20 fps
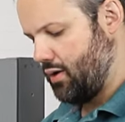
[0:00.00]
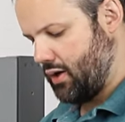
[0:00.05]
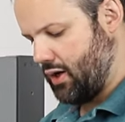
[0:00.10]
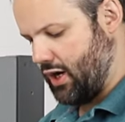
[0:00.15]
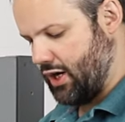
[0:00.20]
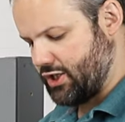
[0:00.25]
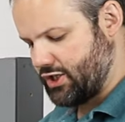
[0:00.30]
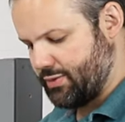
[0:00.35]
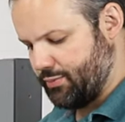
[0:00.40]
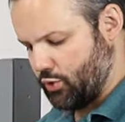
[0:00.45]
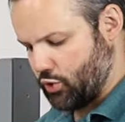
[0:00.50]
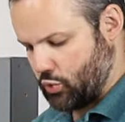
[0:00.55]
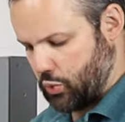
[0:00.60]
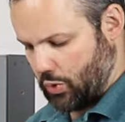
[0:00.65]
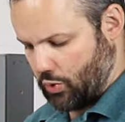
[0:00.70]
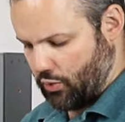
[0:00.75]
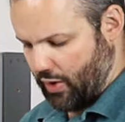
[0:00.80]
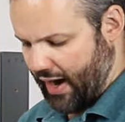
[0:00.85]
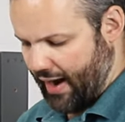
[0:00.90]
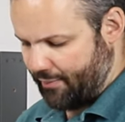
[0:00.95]
customers
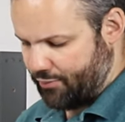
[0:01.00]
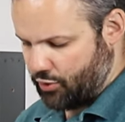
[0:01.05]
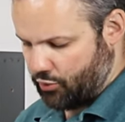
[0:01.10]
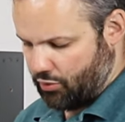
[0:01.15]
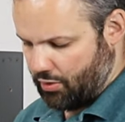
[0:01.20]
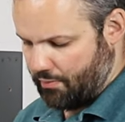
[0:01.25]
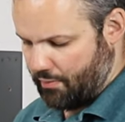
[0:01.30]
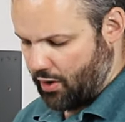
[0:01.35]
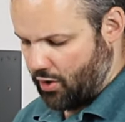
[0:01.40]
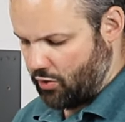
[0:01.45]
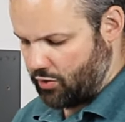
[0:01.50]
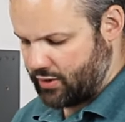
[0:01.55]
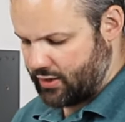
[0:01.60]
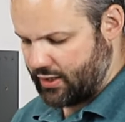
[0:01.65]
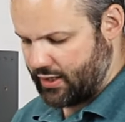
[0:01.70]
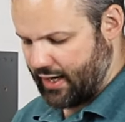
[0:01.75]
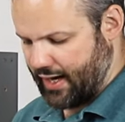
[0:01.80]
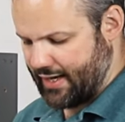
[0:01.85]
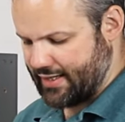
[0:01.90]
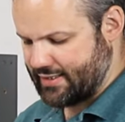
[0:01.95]
will grab the
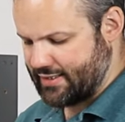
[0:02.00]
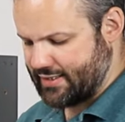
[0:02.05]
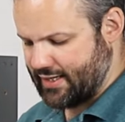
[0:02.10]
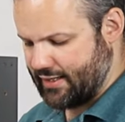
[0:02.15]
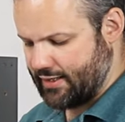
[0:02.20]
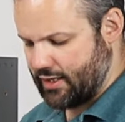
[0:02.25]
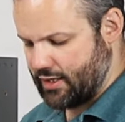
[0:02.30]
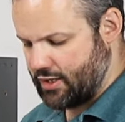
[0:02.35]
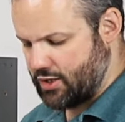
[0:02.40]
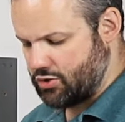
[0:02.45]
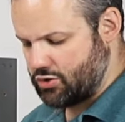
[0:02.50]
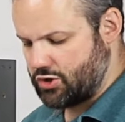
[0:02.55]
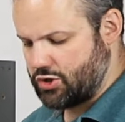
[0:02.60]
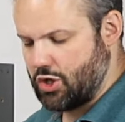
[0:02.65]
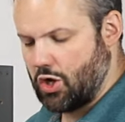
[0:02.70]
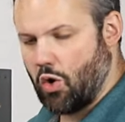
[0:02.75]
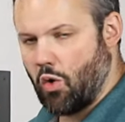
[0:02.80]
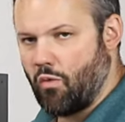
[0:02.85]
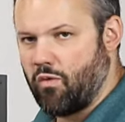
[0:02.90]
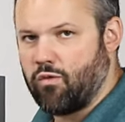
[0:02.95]
remote and see that there's
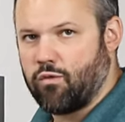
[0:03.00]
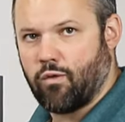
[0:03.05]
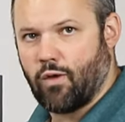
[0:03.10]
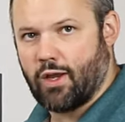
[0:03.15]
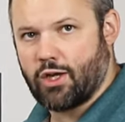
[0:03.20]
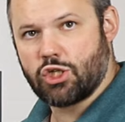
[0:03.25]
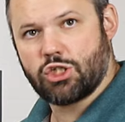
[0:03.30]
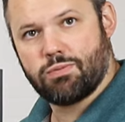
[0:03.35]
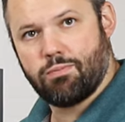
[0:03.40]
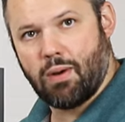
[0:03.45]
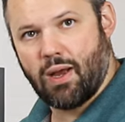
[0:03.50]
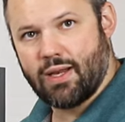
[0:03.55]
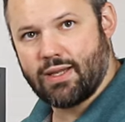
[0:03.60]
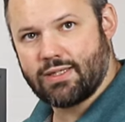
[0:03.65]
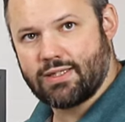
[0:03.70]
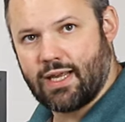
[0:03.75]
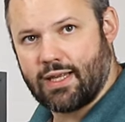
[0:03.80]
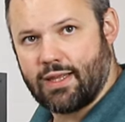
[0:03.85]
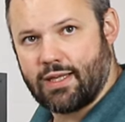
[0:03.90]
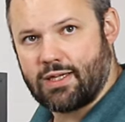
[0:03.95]
no flush
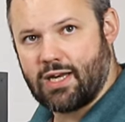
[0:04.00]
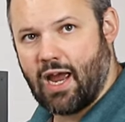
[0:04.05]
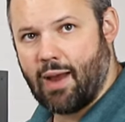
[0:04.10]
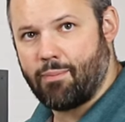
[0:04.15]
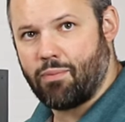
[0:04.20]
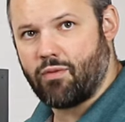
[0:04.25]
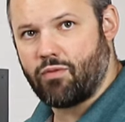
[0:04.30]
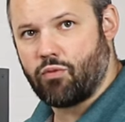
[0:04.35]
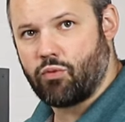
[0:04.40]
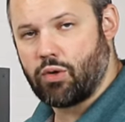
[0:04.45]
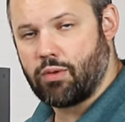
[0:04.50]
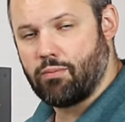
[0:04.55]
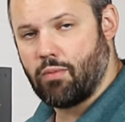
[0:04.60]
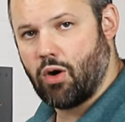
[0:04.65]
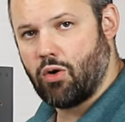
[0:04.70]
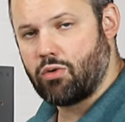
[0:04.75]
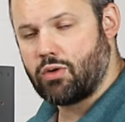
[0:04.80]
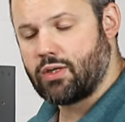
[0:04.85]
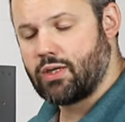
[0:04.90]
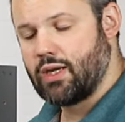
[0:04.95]
buttons on the top of the
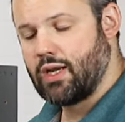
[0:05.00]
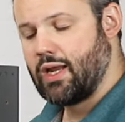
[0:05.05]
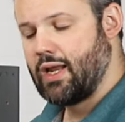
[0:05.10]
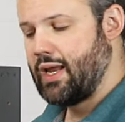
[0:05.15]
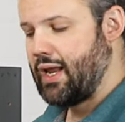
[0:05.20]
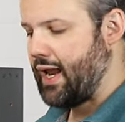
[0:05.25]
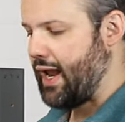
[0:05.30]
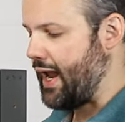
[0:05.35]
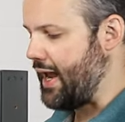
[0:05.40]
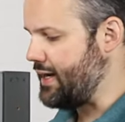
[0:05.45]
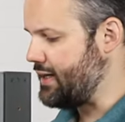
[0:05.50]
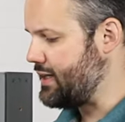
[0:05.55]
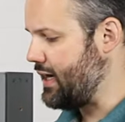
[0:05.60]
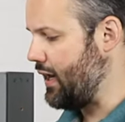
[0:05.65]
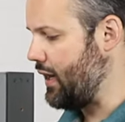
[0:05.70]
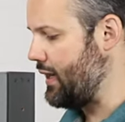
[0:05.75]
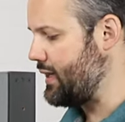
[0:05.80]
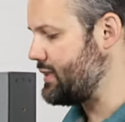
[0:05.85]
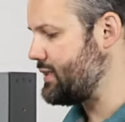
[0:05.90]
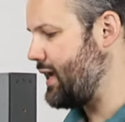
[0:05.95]
remote and
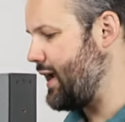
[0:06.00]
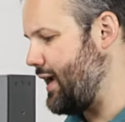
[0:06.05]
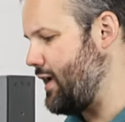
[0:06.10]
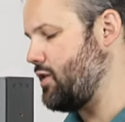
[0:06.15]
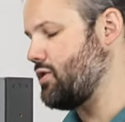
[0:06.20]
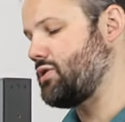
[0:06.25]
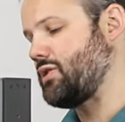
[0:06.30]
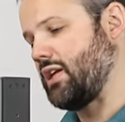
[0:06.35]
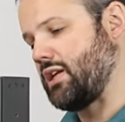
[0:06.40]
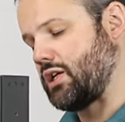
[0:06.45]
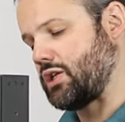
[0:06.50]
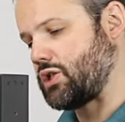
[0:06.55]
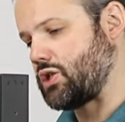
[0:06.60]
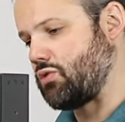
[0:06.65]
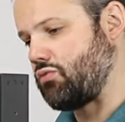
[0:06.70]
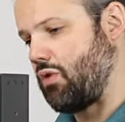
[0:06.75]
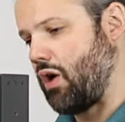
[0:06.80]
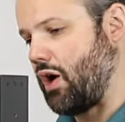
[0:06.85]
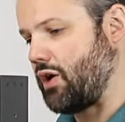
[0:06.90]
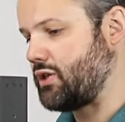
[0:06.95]
tell us, hey, you sent us
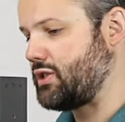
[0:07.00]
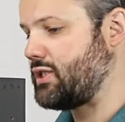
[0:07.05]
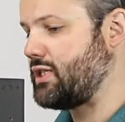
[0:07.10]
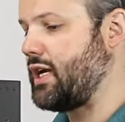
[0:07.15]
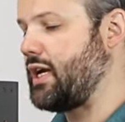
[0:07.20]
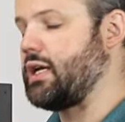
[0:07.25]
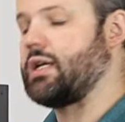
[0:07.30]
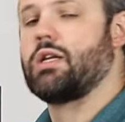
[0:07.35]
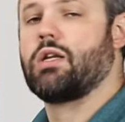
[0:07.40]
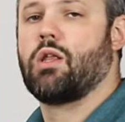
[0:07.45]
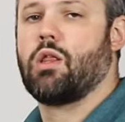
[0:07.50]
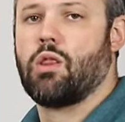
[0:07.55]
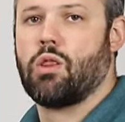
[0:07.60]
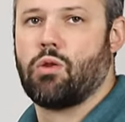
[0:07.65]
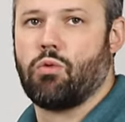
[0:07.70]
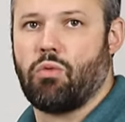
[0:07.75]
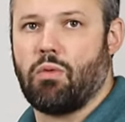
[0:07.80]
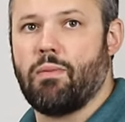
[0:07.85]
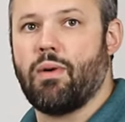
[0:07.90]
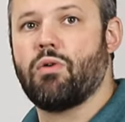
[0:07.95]
the wrong seat.
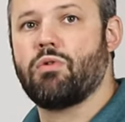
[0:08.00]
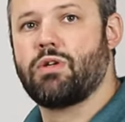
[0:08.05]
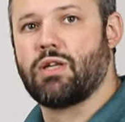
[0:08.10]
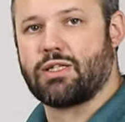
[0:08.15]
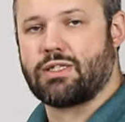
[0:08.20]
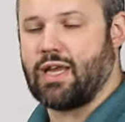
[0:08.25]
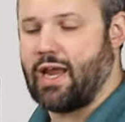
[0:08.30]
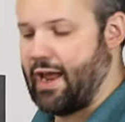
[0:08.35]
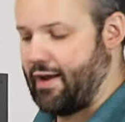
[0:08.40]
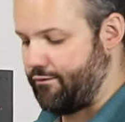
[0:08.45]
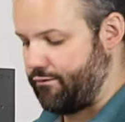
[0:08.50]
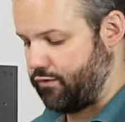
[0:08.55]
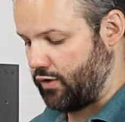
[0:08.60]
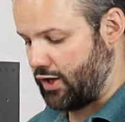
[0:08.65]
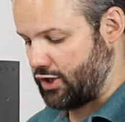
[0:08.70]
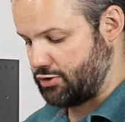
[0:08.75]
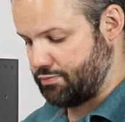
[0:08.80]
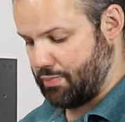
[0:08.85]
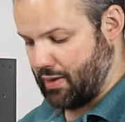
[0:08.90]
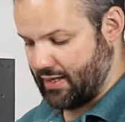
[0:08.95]
The remote doesn't have
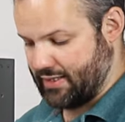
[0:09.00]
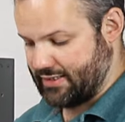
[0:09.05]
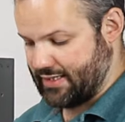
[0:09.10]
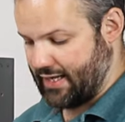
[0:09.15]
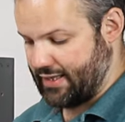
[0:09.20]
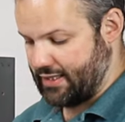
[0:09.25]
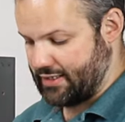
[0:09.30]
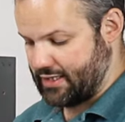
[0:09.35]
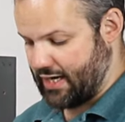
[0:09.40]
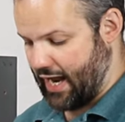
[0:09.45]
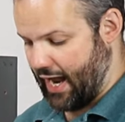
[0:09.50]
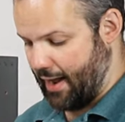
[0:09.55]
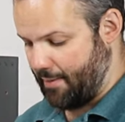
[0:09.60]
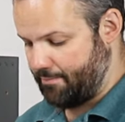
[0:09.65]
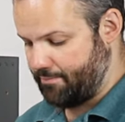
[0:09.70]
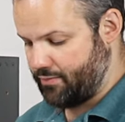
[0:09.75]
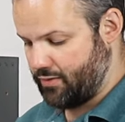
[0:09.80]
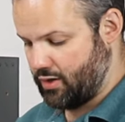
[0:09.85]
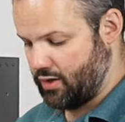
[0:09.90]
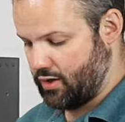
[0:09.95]
flush buttons on the top.